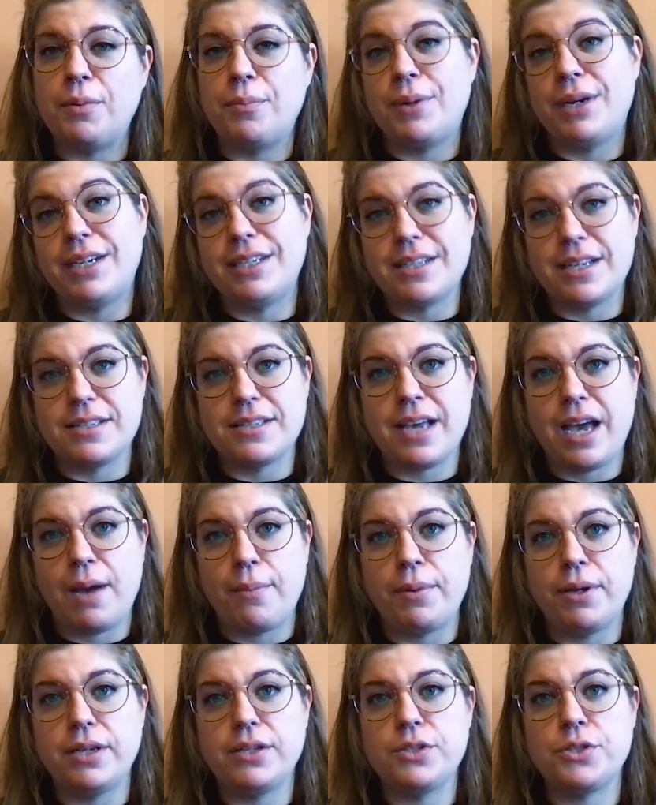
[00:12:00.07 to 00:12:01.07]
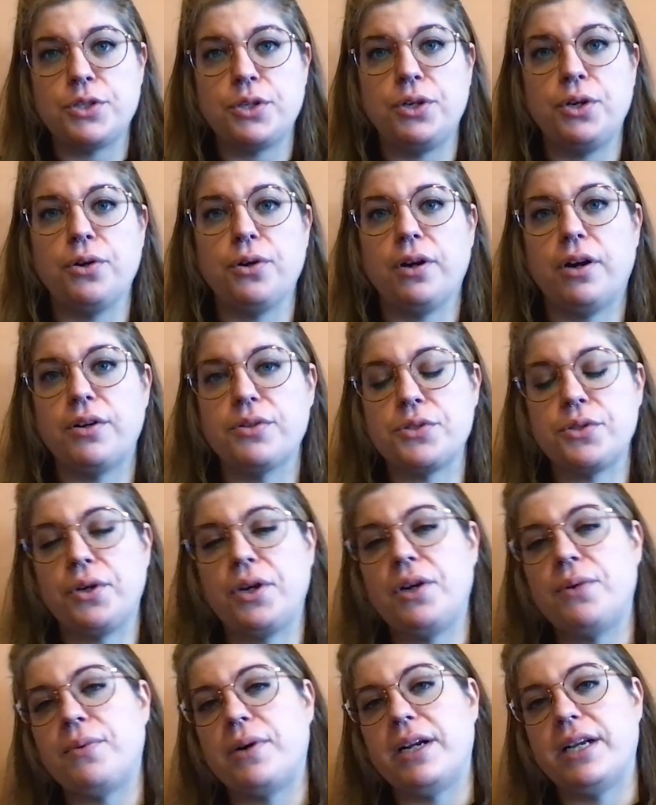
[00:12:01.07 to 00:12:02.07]
but it does happen. So you're also
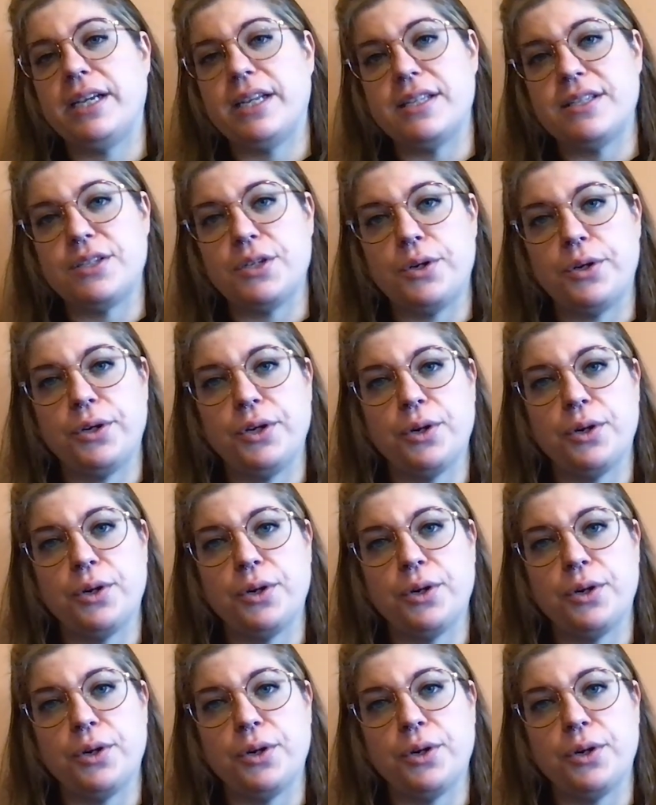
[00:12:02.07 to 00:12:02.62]
going to want to consider